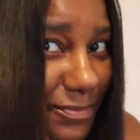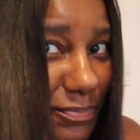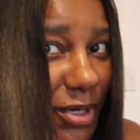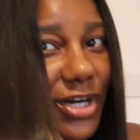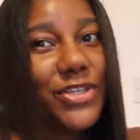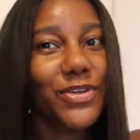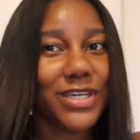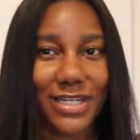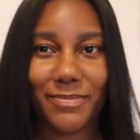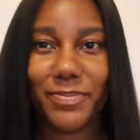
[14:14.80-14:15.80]
But you
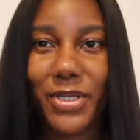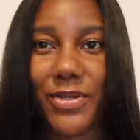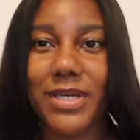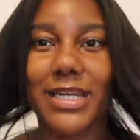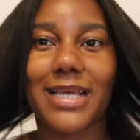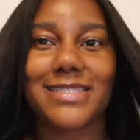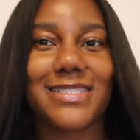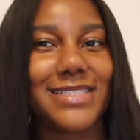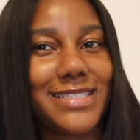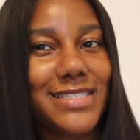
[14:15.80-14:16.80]
can
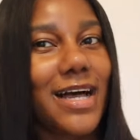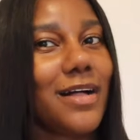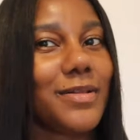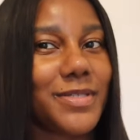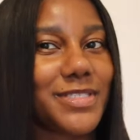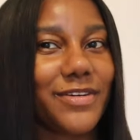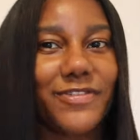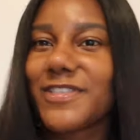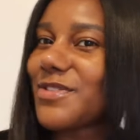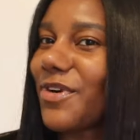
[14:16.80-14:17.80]
instantly tell the
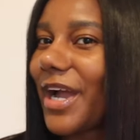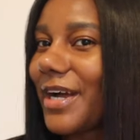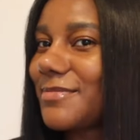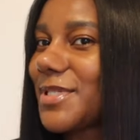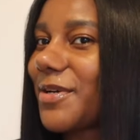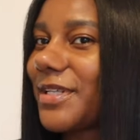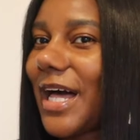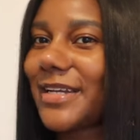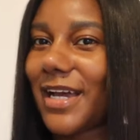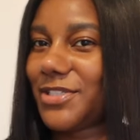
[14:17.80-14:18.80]
difference, right? I'm so
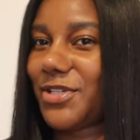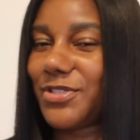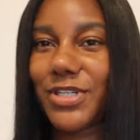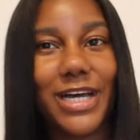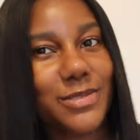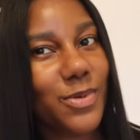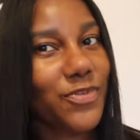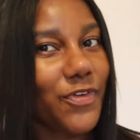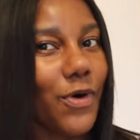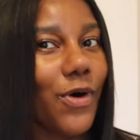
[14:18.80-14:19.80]
glad I showed you guys
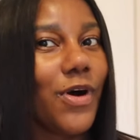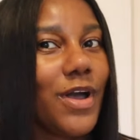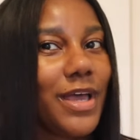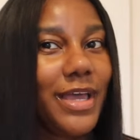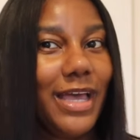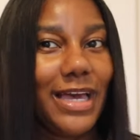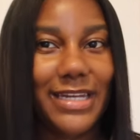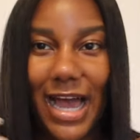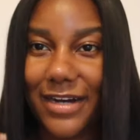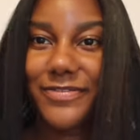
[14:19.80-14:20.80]
before
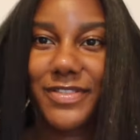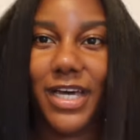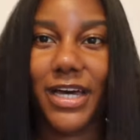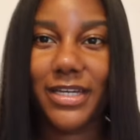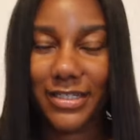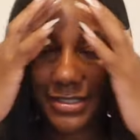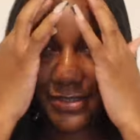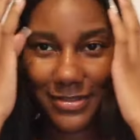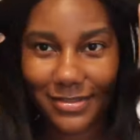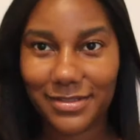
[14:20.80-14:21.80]
and after,
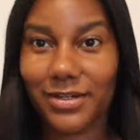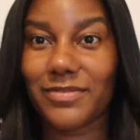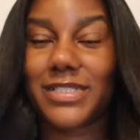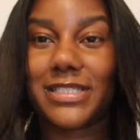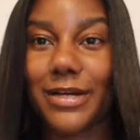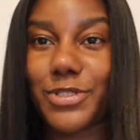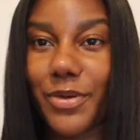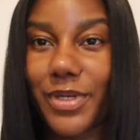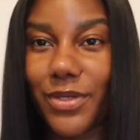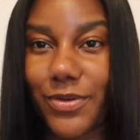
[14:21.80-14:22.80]
and obviously now
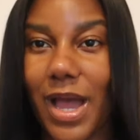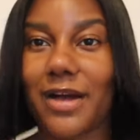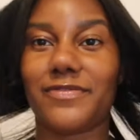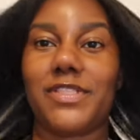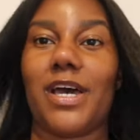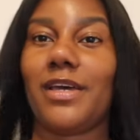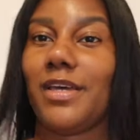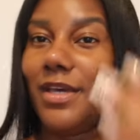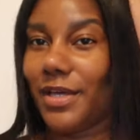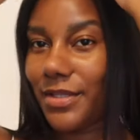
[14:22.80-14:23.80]
showing you after
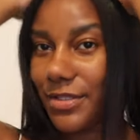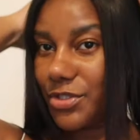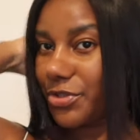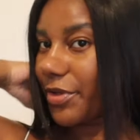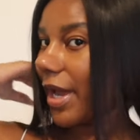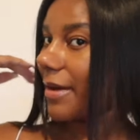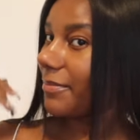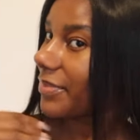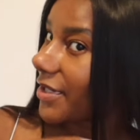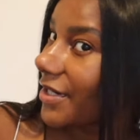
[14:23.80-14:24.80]
the
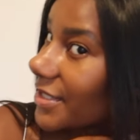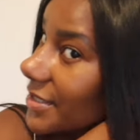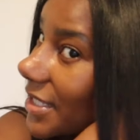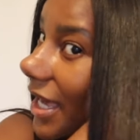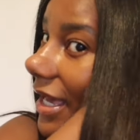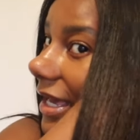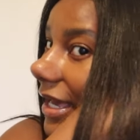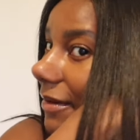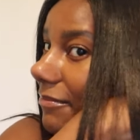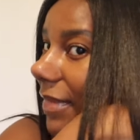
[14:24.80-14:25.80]
trim, because
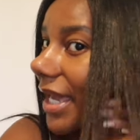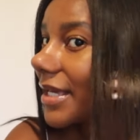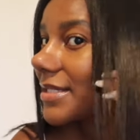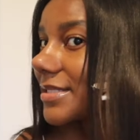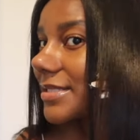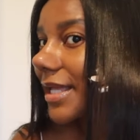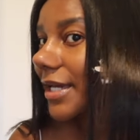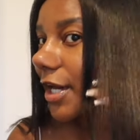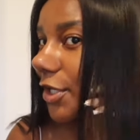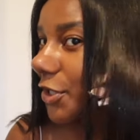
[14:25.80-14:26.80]
it makes
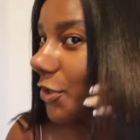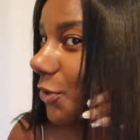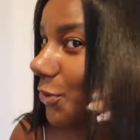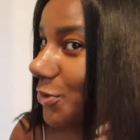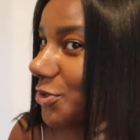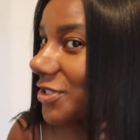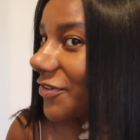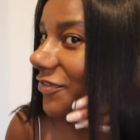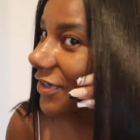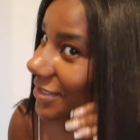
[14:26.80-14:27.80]
like a huge
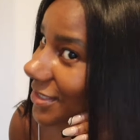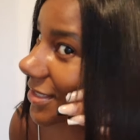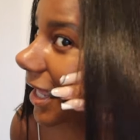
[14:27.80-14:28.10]
difference.